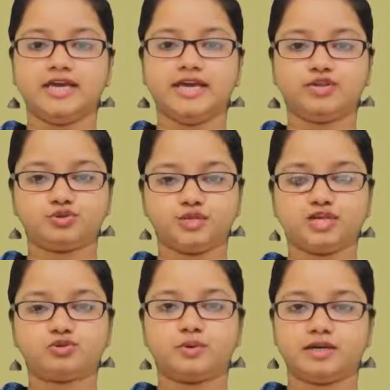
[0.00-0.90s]
In
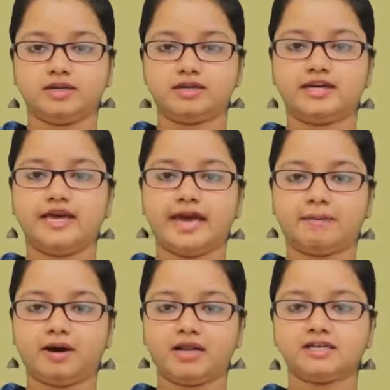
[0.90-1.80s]
today's world,
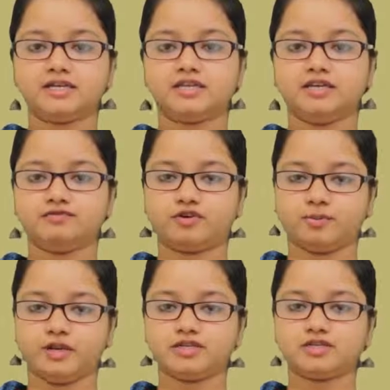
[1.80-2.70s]
Abundant
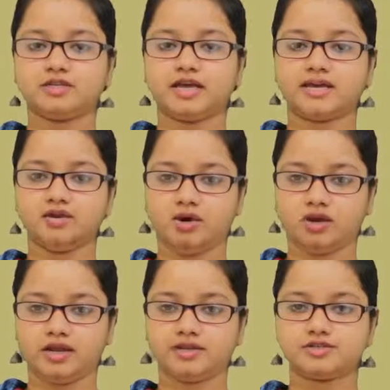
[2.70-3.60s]
information and
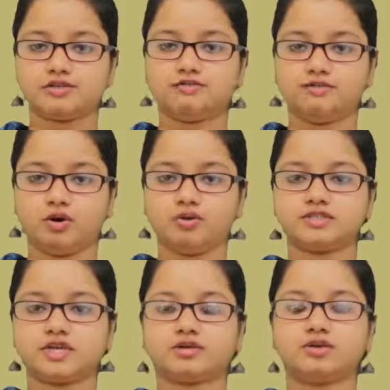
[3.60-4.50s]
knowledge flows
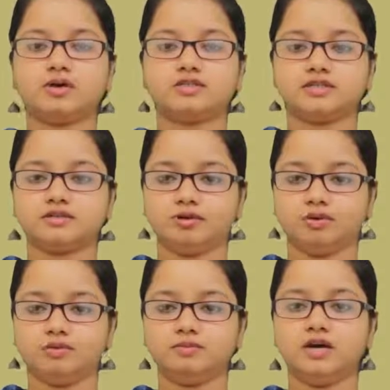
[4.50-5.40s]
across the
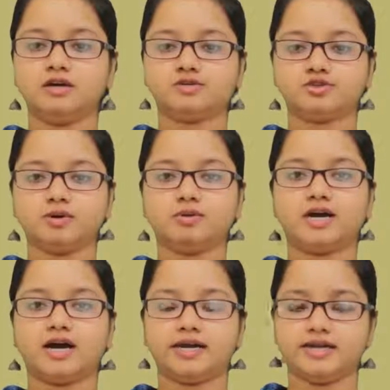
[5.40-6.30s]
globe through
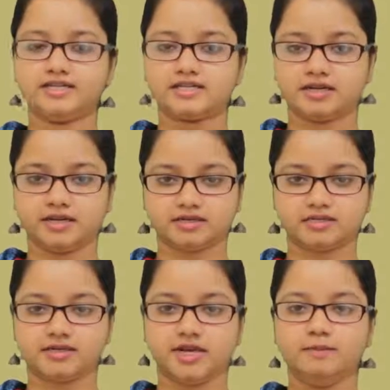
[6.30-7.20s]
the
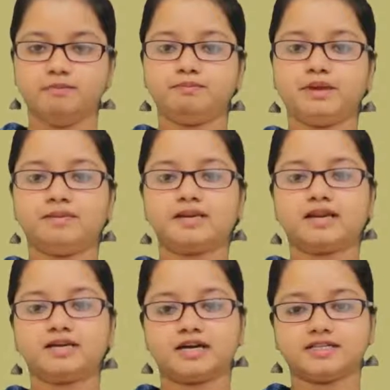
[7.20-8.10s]
internet. People
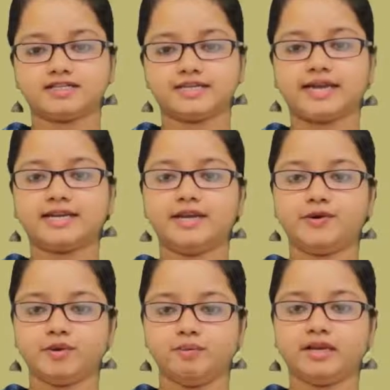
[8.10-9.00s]
can
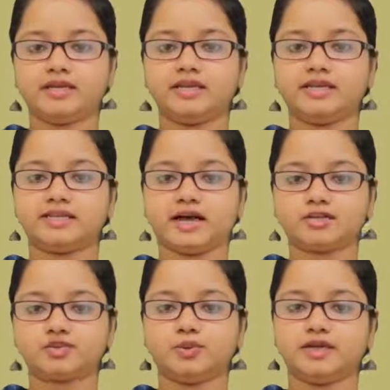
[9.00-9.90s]
constantly remain in
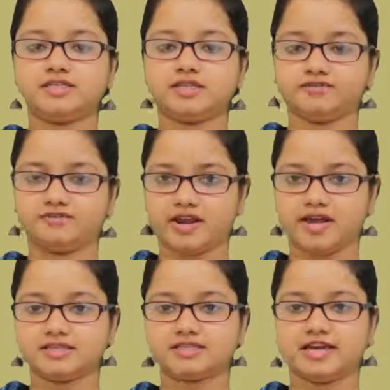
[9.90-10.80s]
touch with their
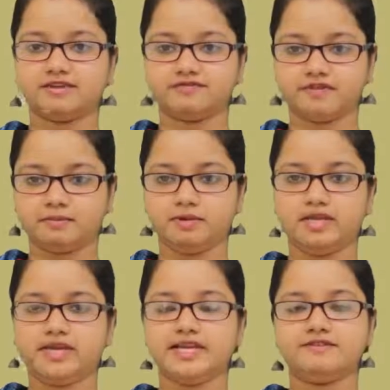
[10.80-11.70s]
friends and
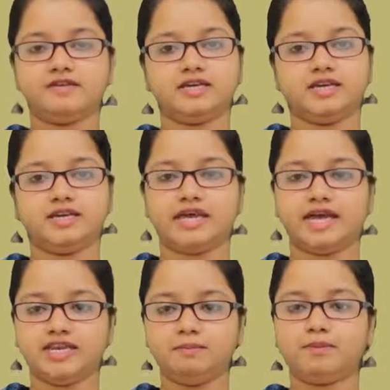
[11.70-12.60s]
family living in
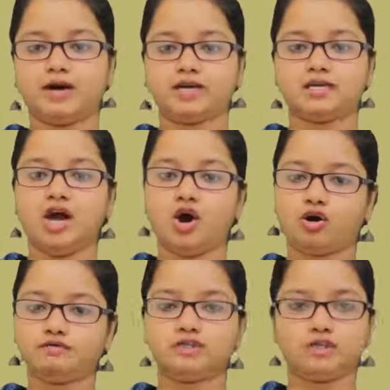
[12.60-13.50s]
any part
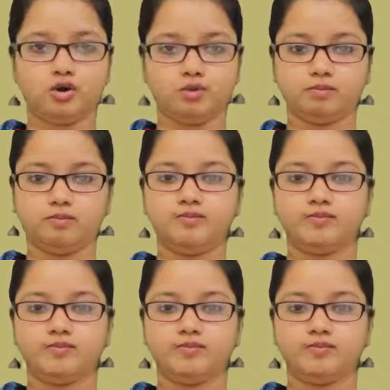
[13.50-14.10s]
of the globe.